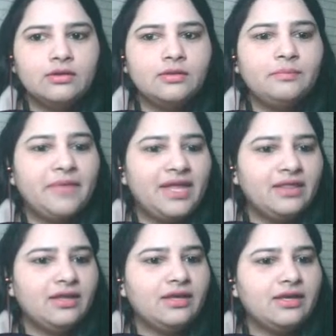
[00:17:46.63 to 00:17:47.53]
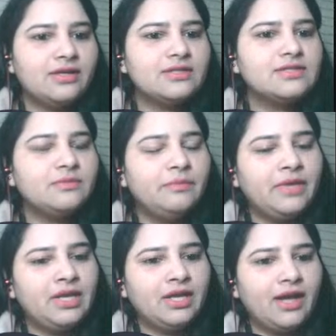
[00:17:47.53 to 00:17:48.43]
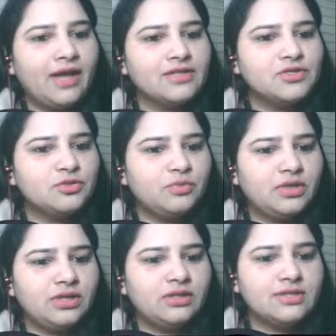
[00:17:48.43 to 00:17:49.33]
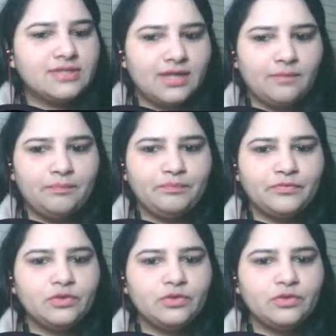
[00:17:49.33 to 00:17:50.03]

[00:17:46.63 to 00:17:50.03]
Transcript: The main thing is meaning has to be the same.